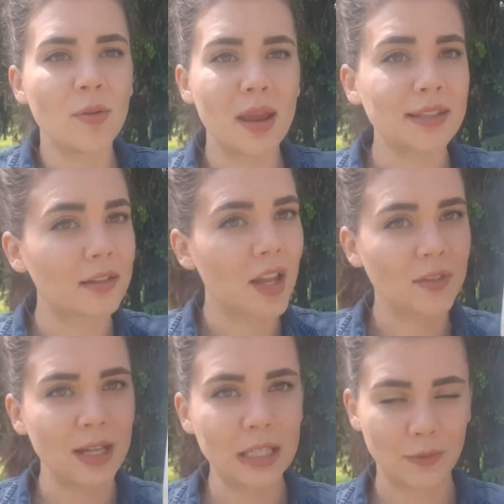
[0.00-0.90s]
makes a lot of
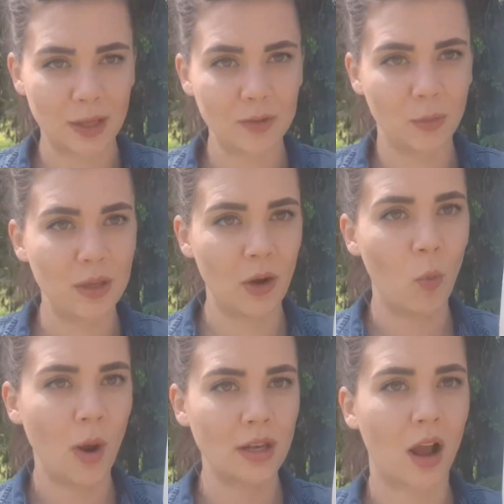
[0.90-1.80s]
sense for them to be a
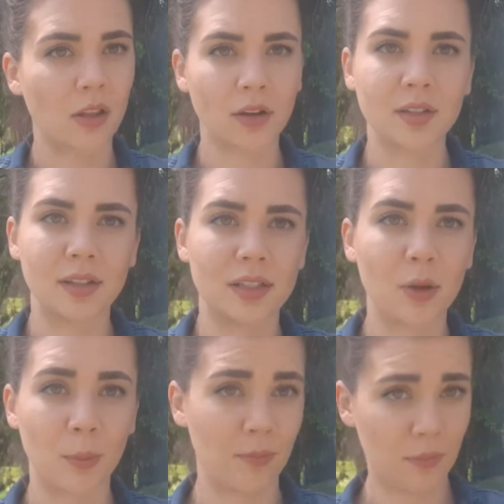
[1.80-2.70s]
white color since their